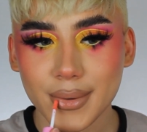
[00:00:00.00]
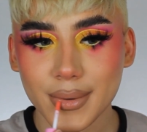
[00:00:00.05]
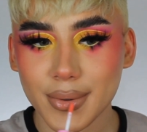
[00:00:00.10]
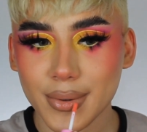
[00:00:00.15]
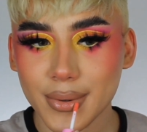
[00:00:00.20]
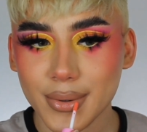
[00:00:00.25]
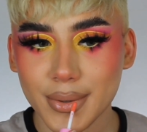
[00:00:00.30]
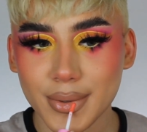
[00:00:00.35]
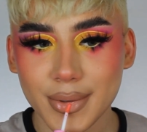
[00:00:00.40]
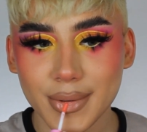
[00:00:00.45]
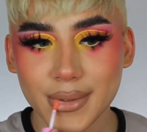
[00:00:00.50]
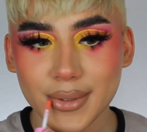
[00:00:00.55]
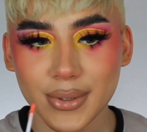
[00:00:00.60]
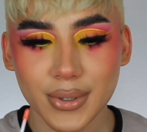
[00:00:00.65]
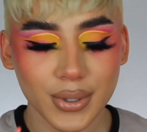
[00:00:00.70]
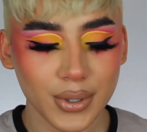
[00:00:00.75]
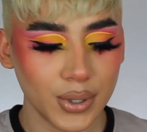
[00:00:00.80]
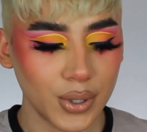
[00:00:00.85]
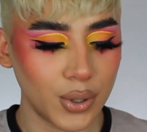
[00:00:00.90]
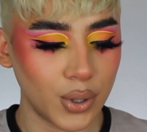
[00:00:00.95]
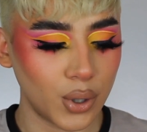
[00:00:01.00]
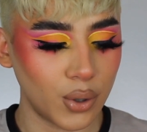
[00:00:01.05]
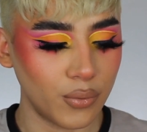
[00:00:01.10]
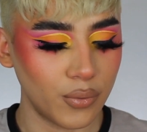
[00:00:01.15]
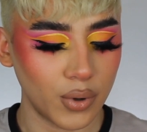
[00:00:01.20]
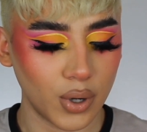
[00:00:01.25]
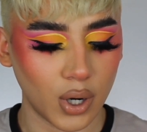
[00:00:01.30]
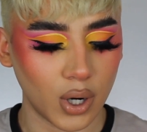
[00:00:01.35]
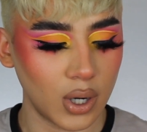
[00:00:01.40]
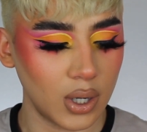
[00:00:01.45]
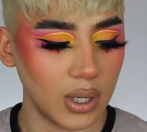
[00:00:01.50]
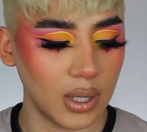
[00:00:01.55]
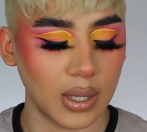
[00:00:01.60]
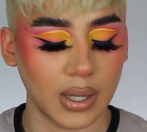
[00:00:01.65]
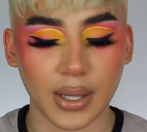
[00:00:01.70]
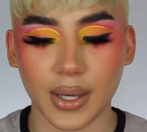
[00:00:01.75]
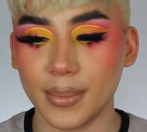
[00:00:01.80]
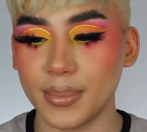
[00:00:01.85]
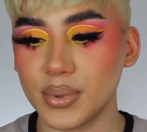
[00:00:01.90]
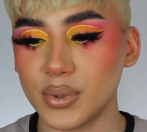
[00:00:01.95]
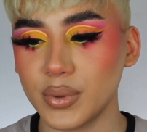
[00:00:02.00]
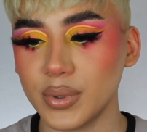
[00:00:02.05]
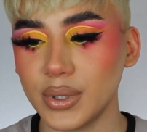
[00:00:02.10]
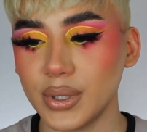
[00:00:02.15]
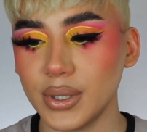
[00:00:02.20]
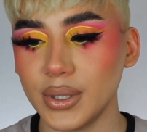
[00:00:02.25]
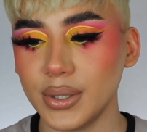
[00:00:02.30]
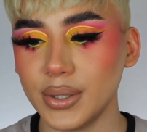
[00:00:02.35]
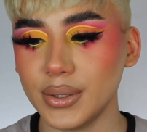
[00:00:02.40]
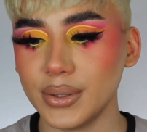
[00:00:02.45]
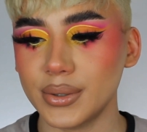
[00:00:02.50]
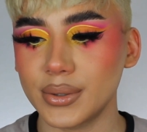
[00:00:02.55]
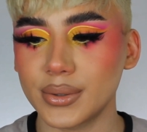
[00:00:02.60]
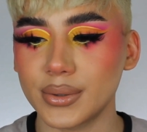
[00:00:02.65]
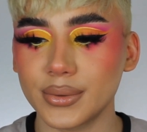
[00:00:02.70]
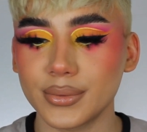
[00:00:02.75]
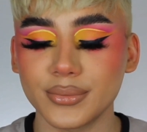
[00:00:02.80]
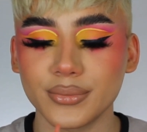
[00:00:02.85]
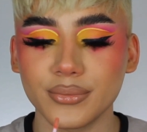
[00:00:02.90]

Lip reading: We're just going to go over our lips with this.